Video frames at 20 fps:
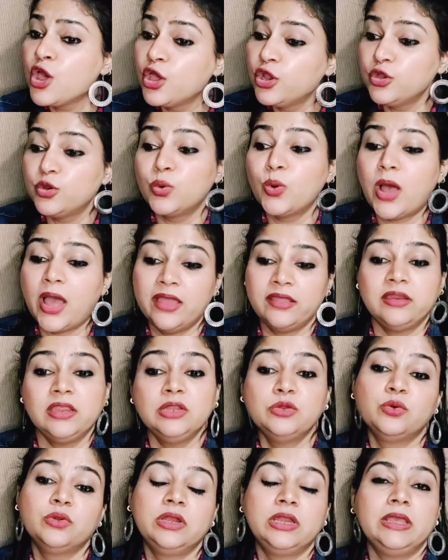No, I read
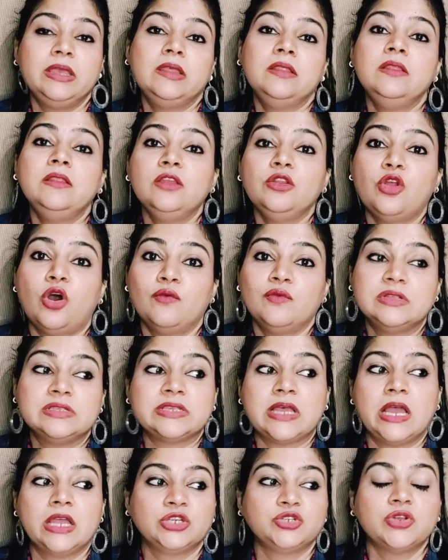only Hindi novels.
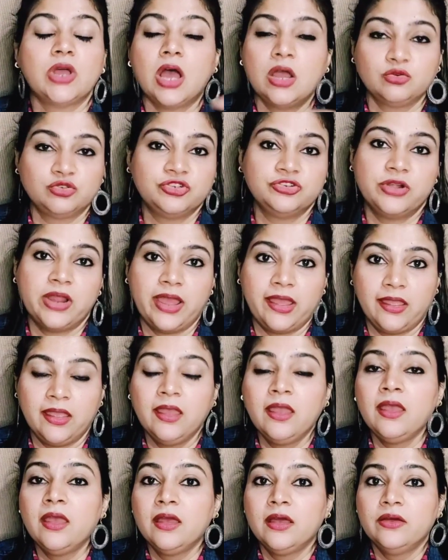How should I
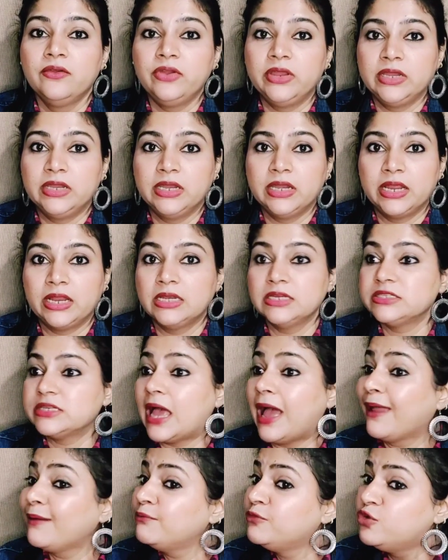read in English?
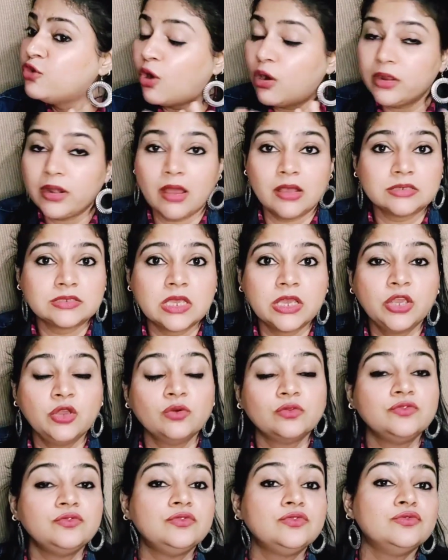I'm not asking you
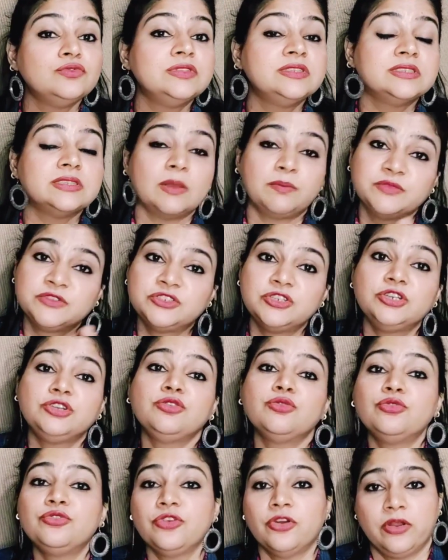to
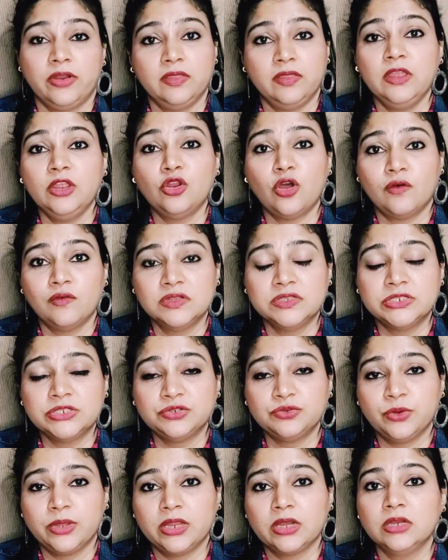substitute your Hindi novels
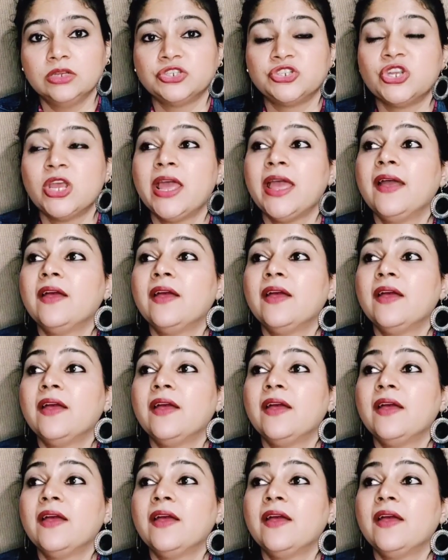into English.